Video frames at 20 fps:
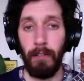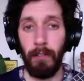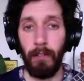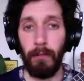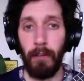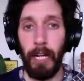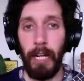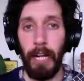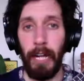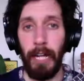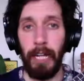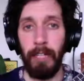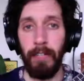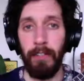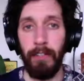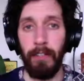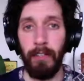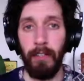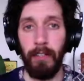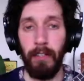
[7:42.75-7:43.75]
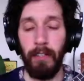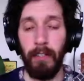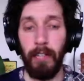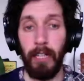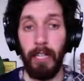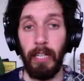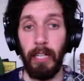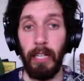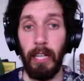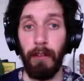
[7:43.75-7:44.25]
on your right hand,
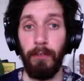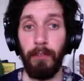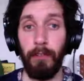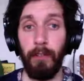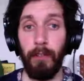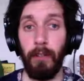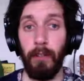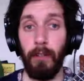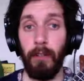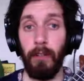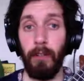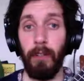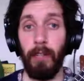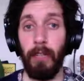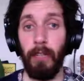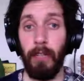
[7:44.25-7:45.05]
unless you're